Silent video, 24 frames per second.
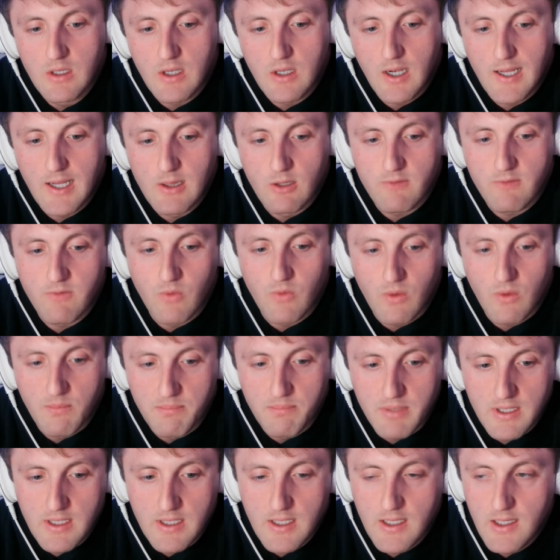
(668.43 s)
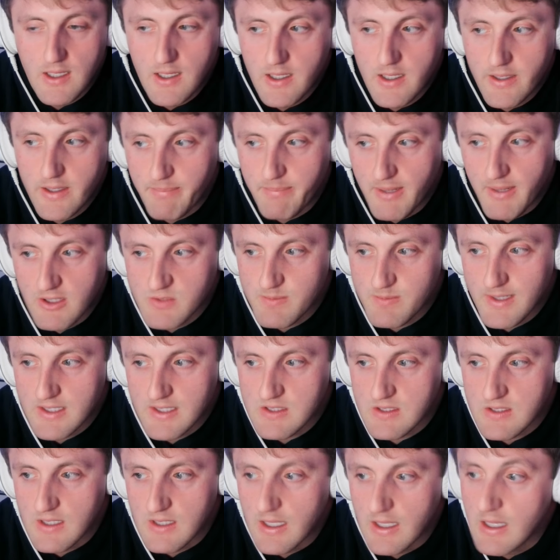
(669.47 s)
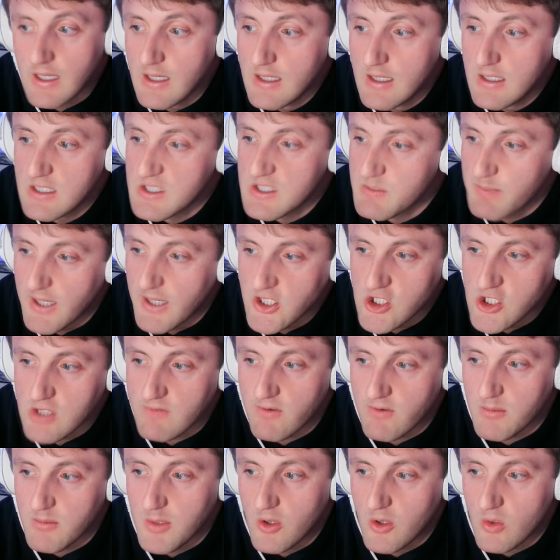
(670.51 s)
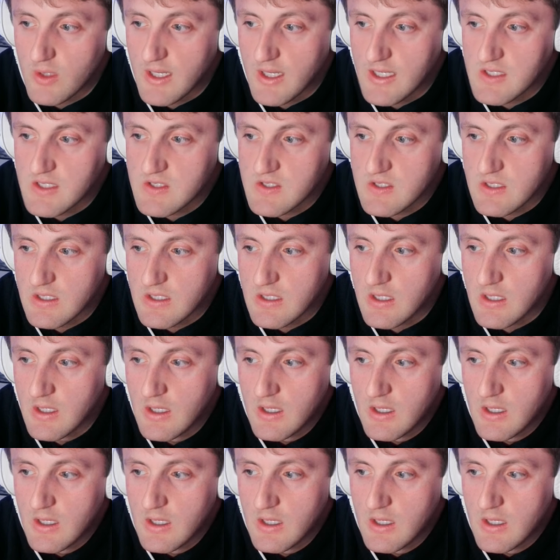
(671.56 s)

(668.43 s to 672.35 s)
I look for a big bounce back tonight, especially from OKC.